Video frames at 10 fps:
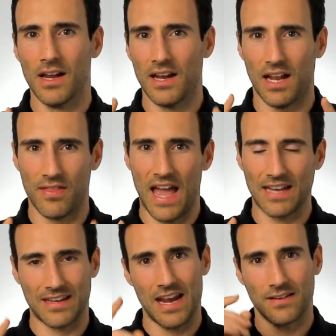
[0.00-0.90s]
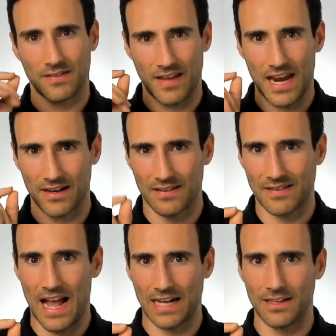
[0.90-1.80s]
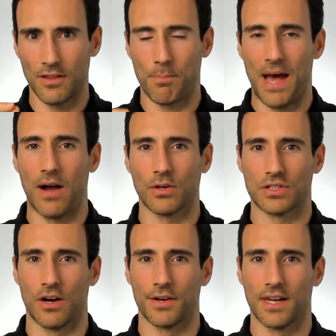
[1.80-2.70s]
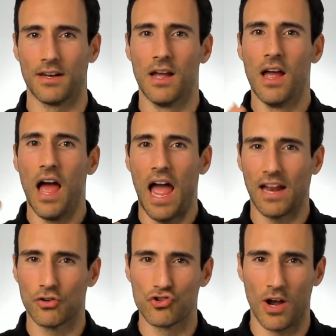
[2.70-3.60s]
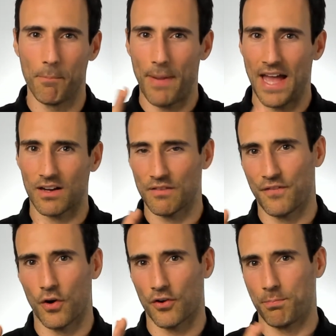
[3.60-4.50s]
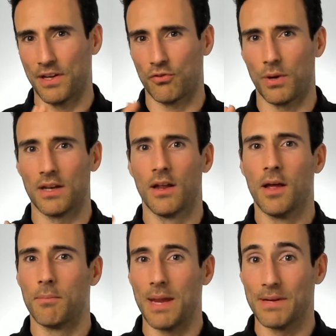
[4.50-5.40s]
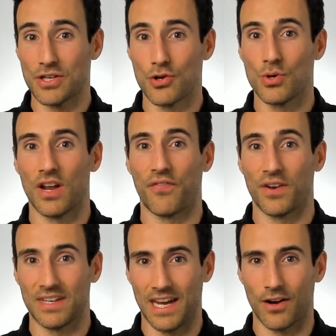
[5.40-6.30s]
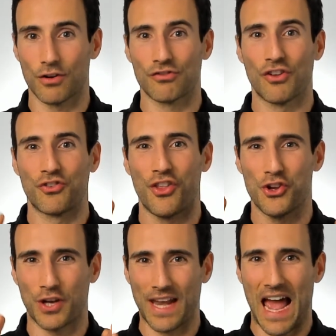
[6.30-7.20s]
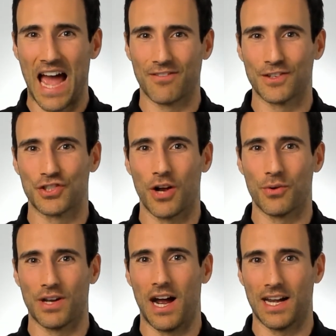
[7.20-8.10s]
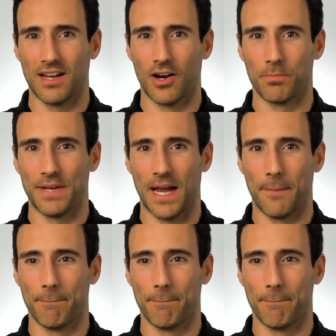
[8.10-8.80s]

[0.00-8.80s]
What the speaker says: In that case, stay at exactly the power target and jump back and forth between maybe two different gears so that you can average out 90 RPM.